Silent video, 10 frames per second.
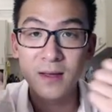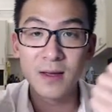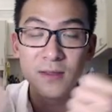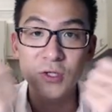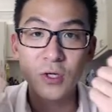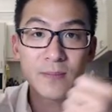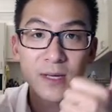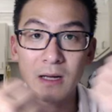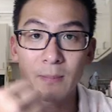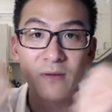there's going to be a
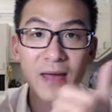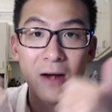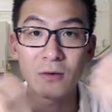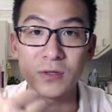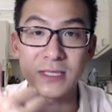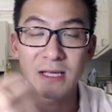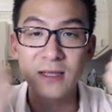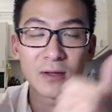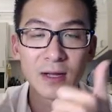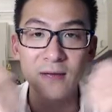couple of arrows either
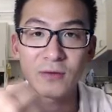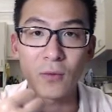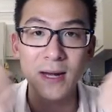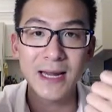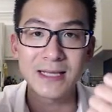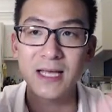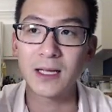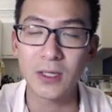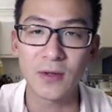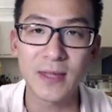on the left or right hand side
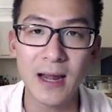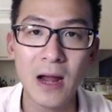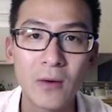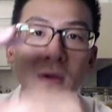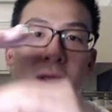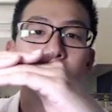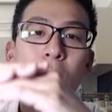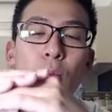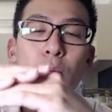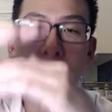click on that arrow it
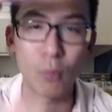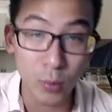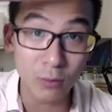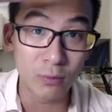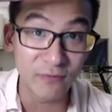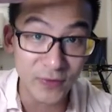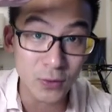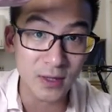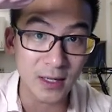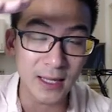re will
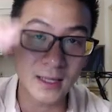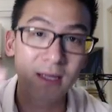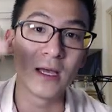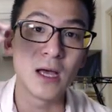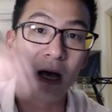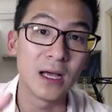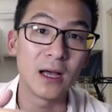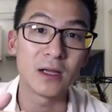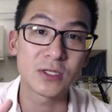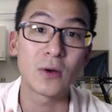review the link uh,
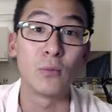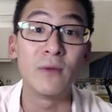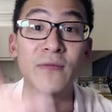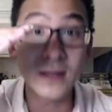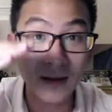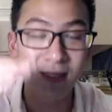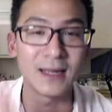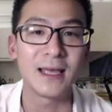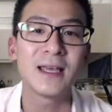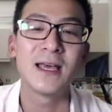uh, sorry reveal the
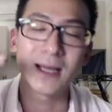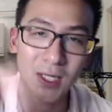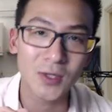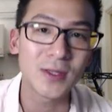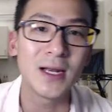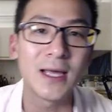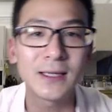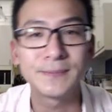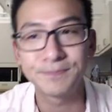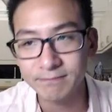link click on the
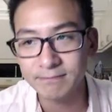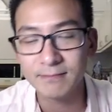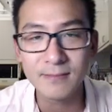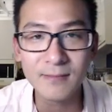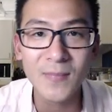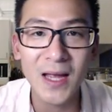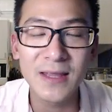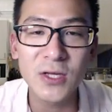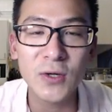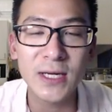link and
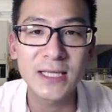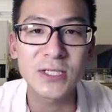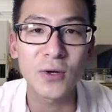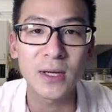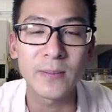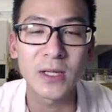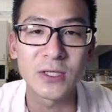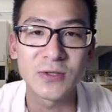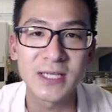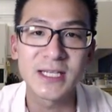then you can enter your email
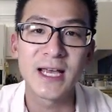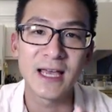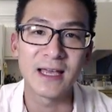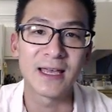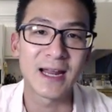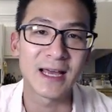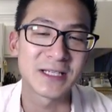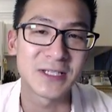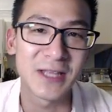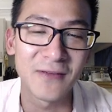address and get
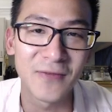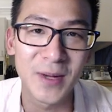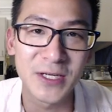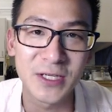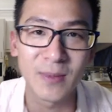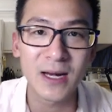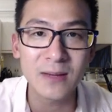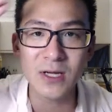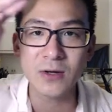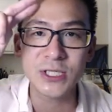access to that information my name
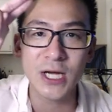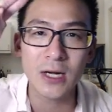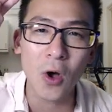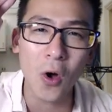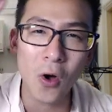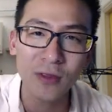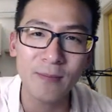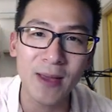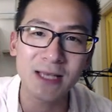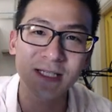is aaron chen all the
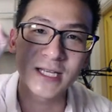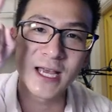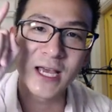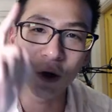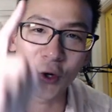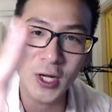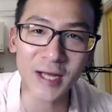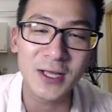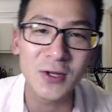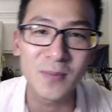best good
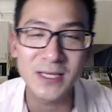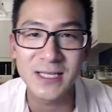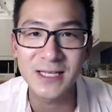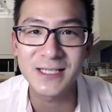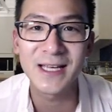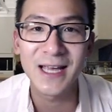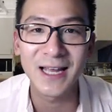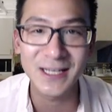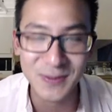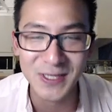luck in your business and
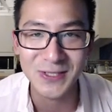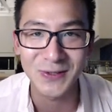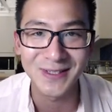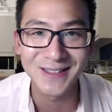let's speak soon